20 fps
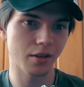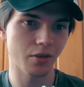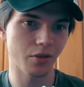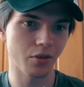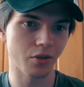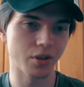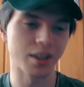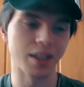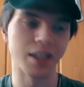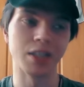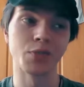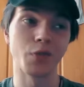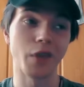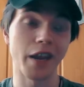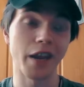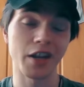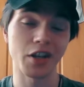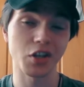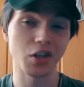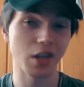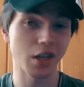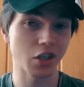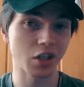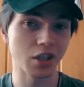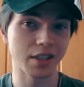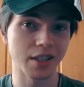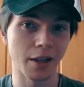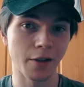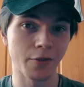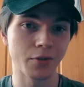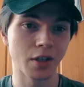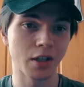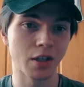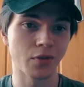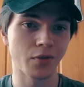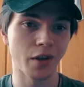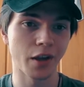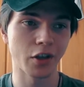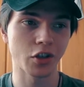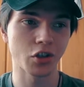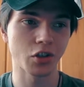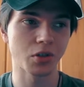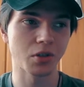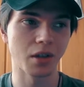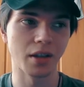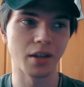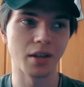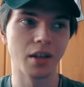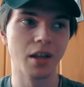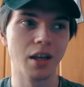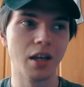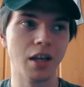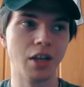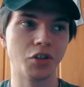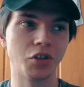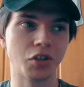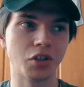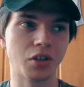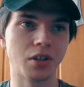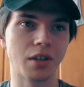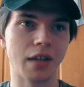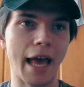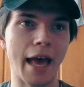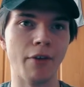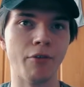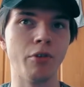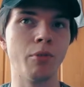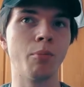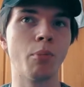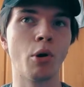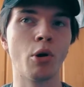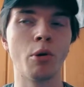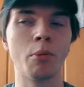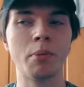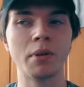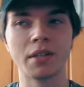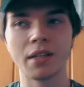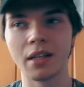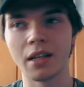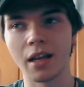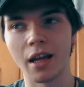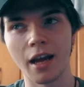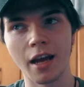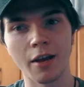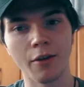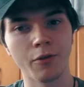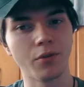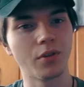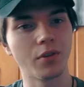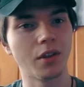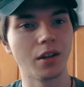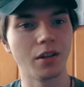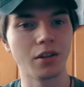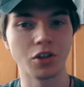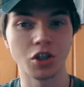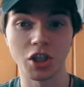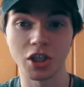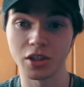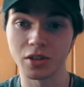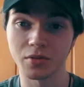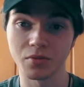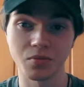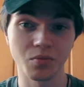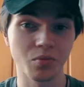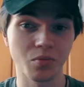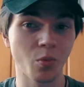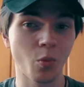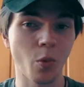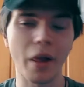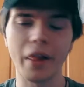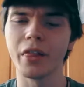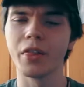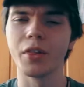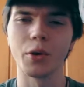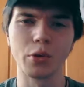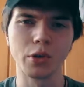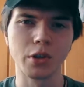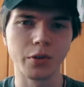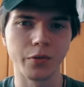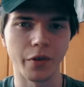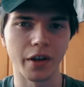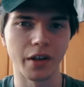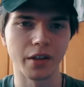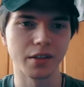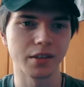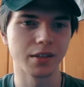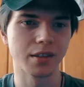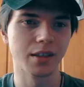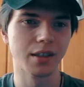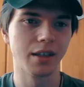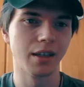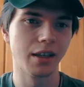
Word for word: or satisfaction, actually self satisfaction, than just having purpose in life, than just, well, those things.